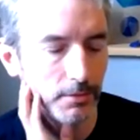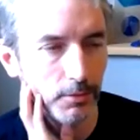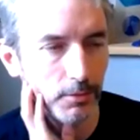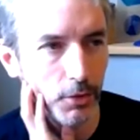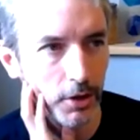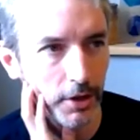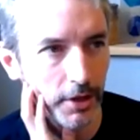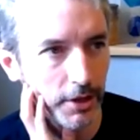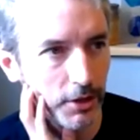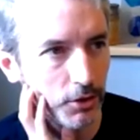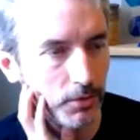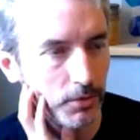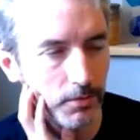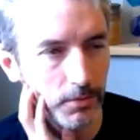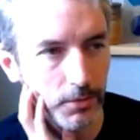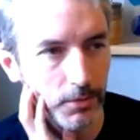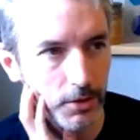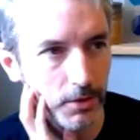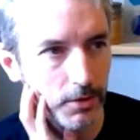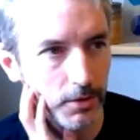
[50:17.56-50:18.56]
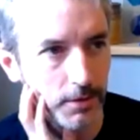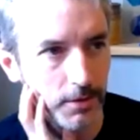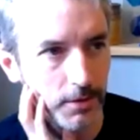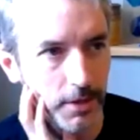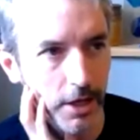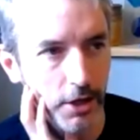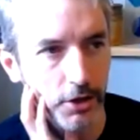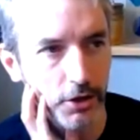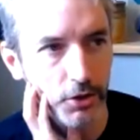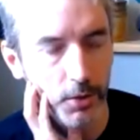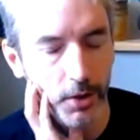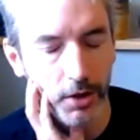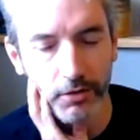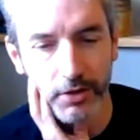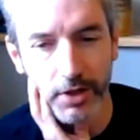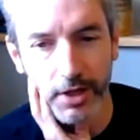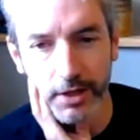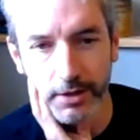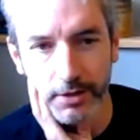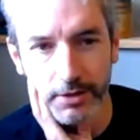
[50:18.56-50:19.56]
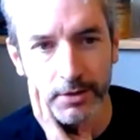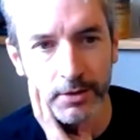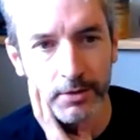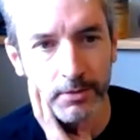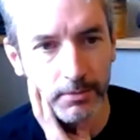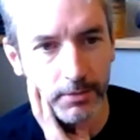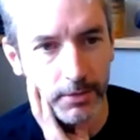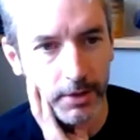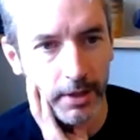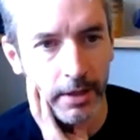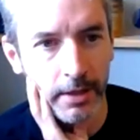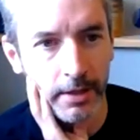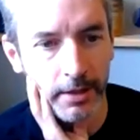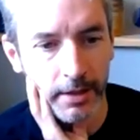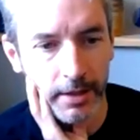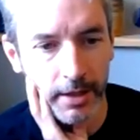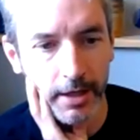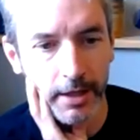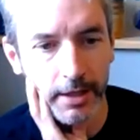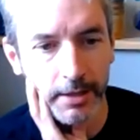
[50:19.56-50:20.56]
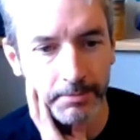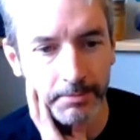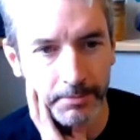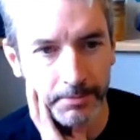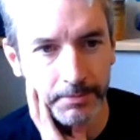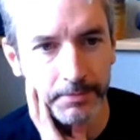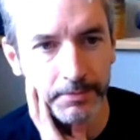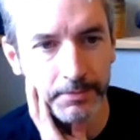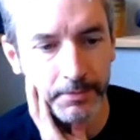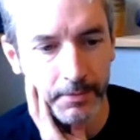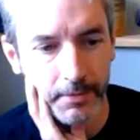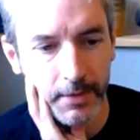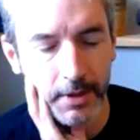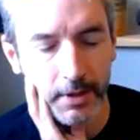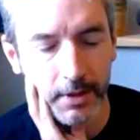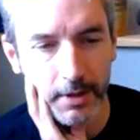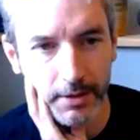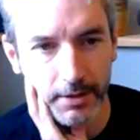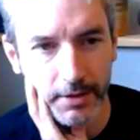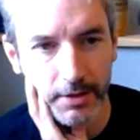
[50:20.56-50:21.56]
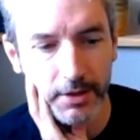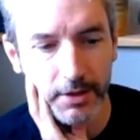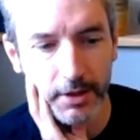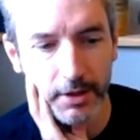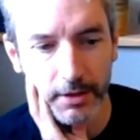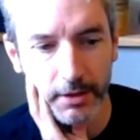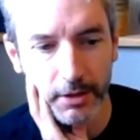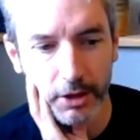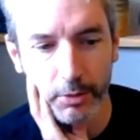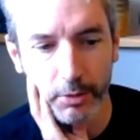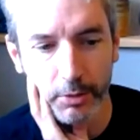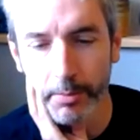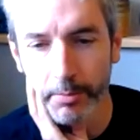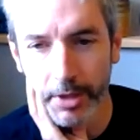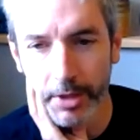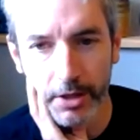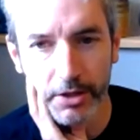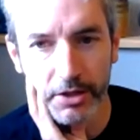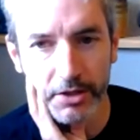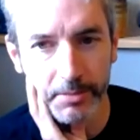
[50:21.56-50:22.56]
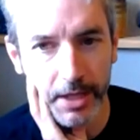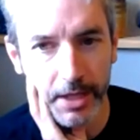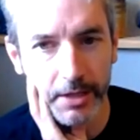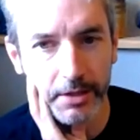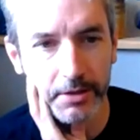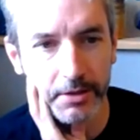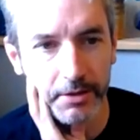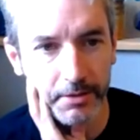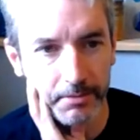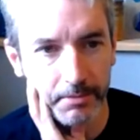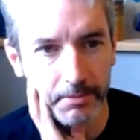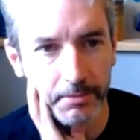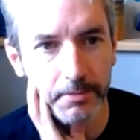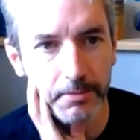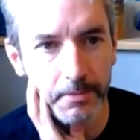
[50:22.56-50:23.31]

more like 10 or 12 kids at a time because it's a little bit bigger space.